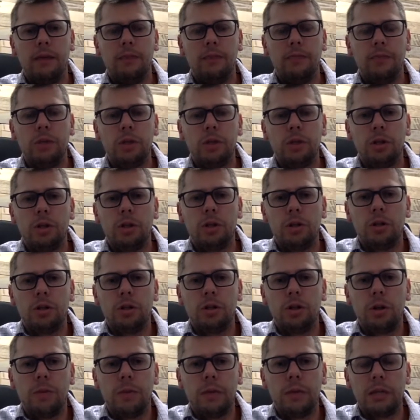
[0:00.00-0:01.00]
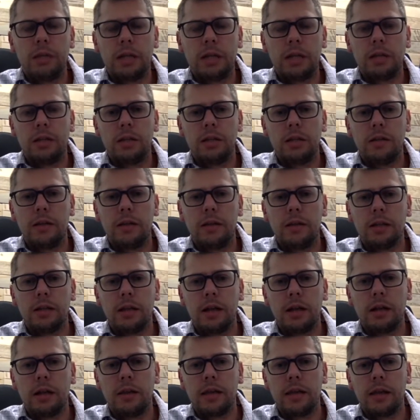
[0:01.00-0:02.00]
sort of shopping centres and things.
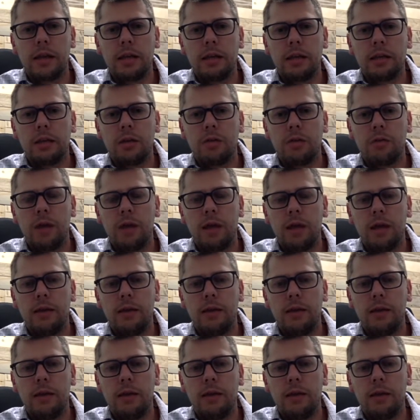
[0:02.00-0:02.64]
And I think it's a great